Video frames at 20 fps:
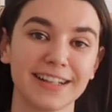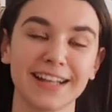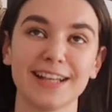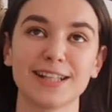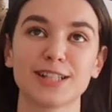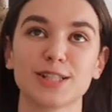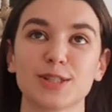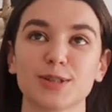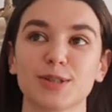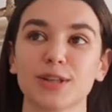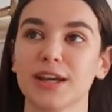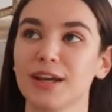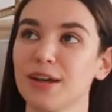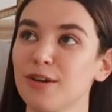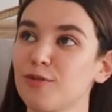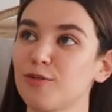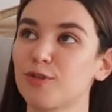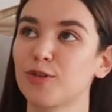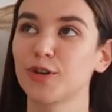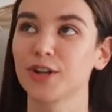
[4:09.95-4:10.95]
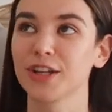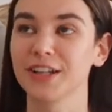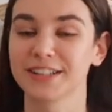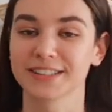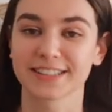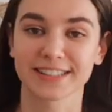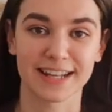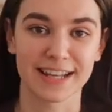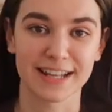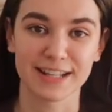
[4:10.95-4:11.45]
It's 4
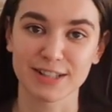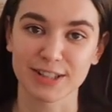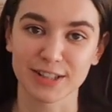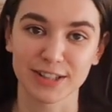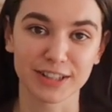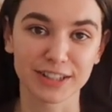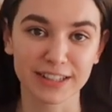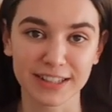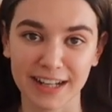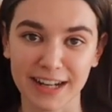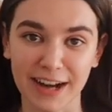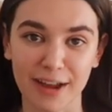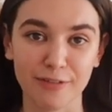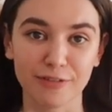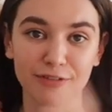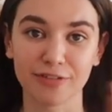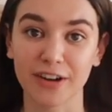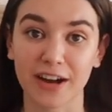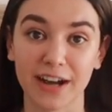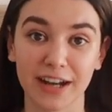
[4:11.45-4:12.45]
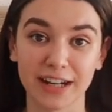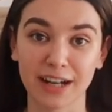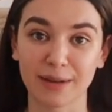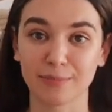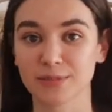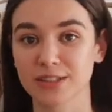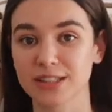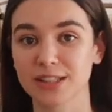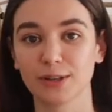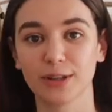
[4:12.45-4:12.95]
years later and I'm fine.
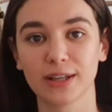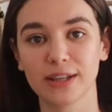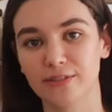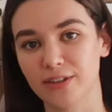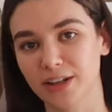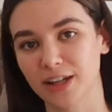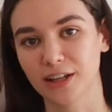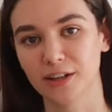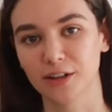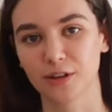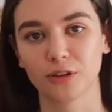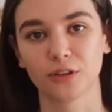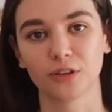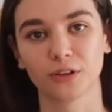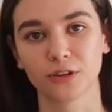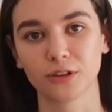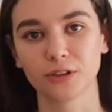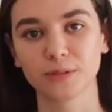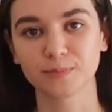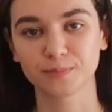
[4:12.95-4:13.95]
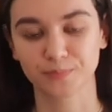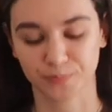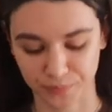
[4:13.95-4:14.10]
I'm still living in London.